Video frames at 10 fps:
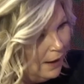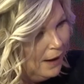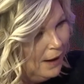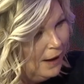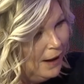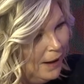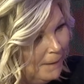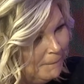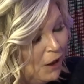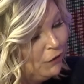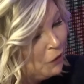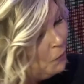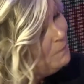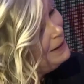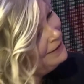
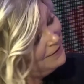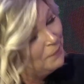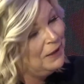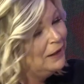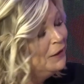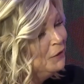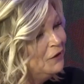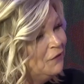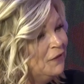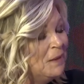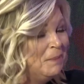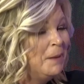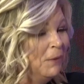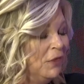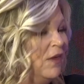elope means something a little different than
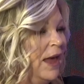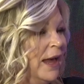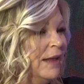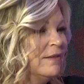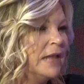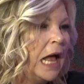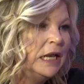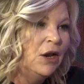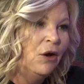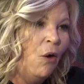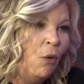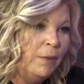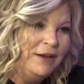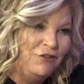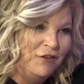people think. It's not
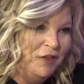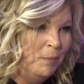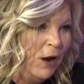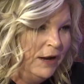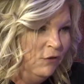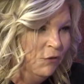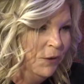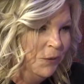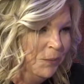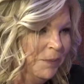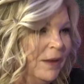always just the bride and groom.